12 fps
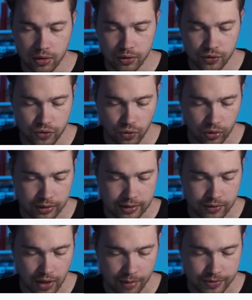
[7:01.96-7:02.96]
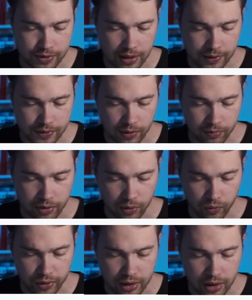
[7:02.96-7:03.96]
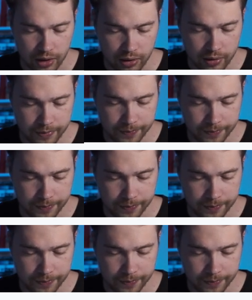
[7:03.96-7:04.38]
draw the trap state somewhere over here.